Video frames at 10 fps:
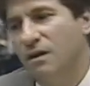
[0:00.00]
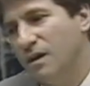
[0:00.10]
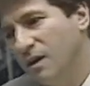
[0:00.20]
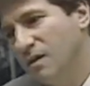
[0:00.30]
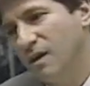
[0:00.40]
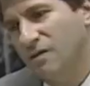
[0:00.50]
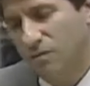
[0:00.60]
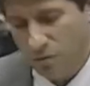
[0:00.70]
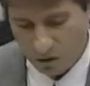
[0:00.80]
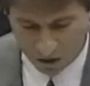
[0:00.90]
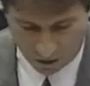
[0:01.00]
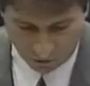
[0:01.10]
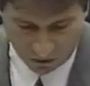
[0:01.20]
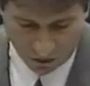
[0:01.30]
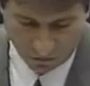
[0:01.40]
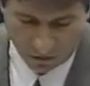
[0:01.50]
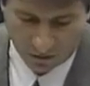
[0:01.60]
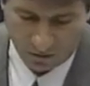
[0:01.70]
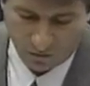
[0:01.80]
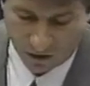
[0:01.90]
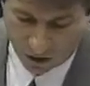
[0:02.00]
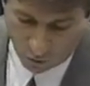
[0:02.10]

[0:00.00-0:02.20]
and testimony comes in funny